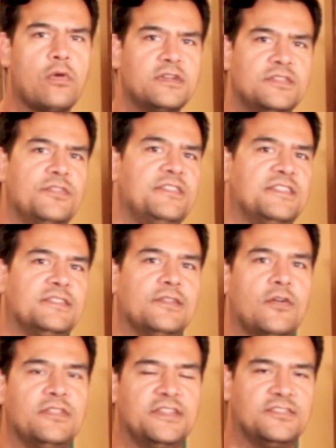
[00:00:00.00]
We're gonna do this
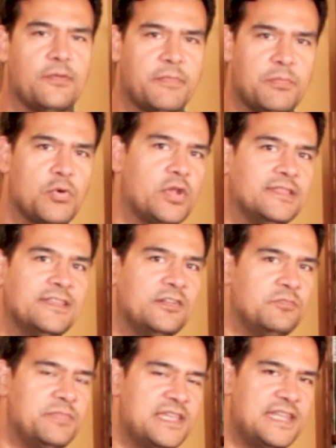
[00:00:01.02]
slowly, so I'm gonna put a
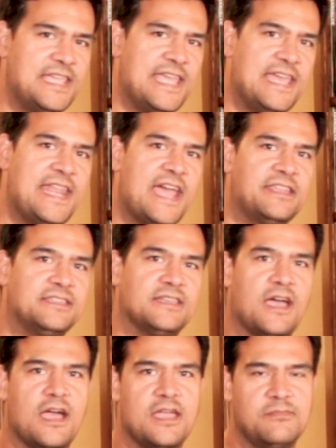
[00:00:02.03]
little bit in at a
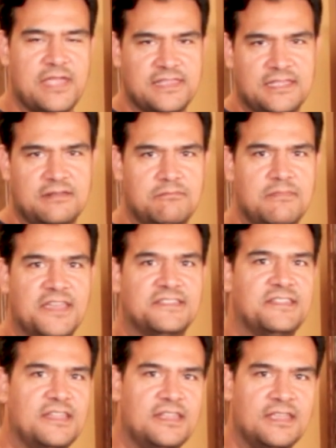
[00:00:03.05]
time and then
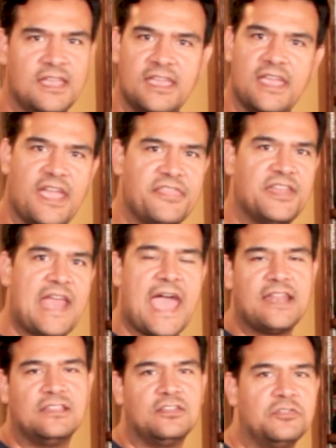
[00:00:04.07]
mix it, and then
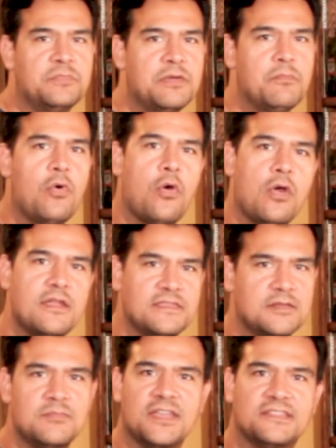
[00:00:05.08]
add a little bit more and
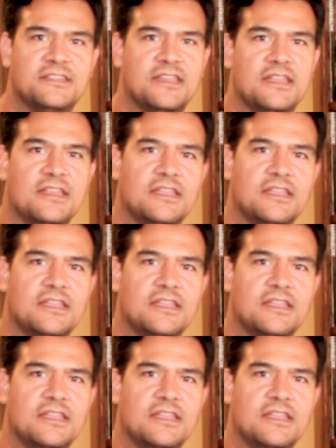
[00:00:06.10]
then mix it,